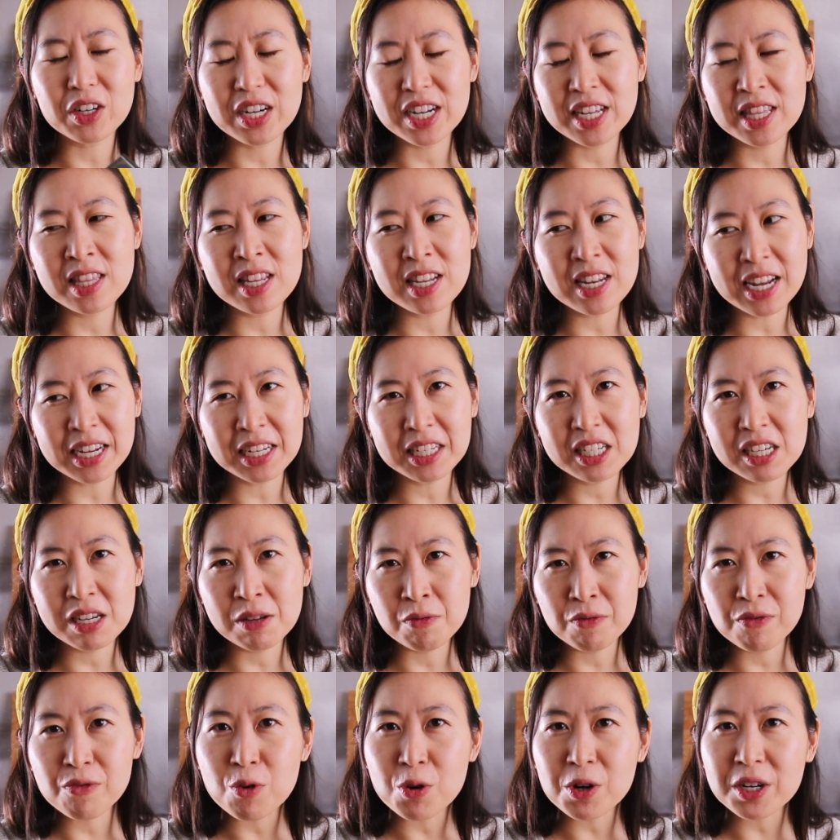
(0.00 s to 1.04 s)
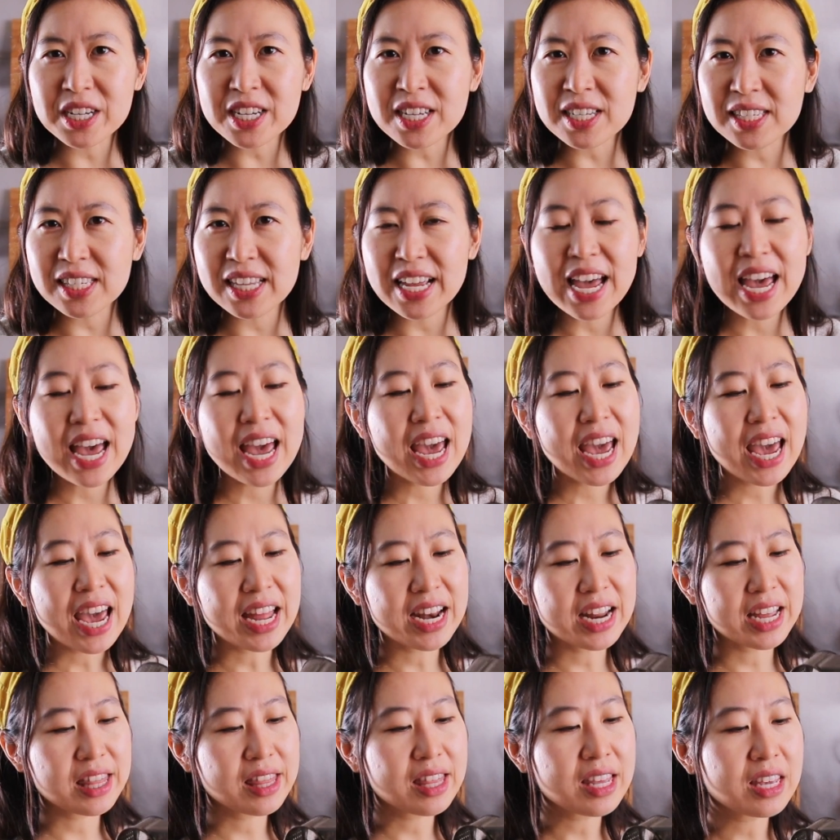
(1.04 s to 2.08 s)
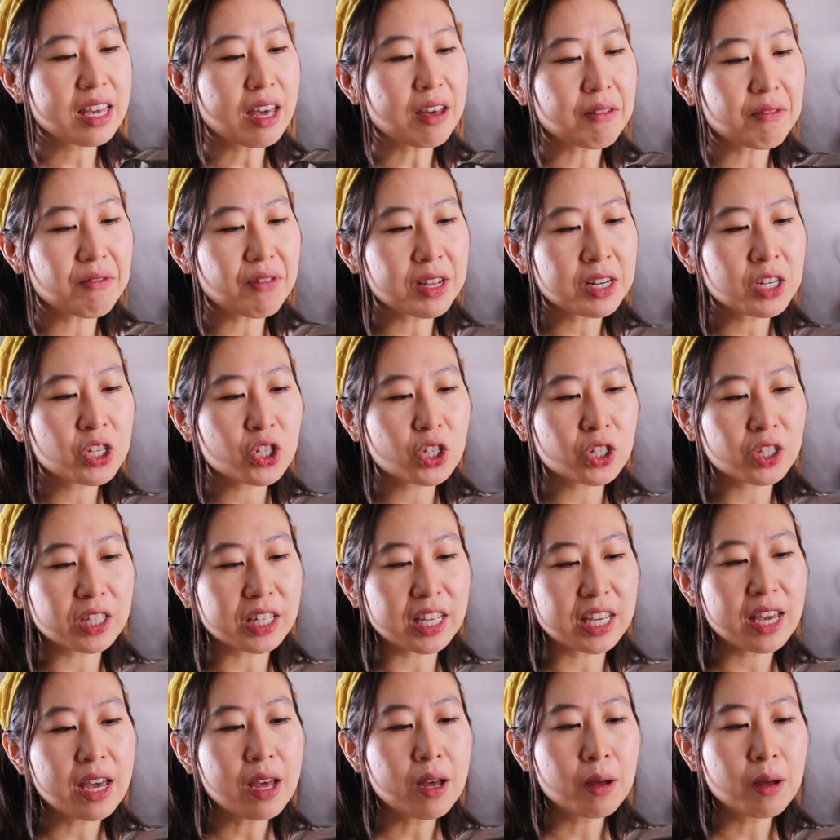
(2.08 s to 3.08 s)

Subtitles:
in the 1940s. And I think eventually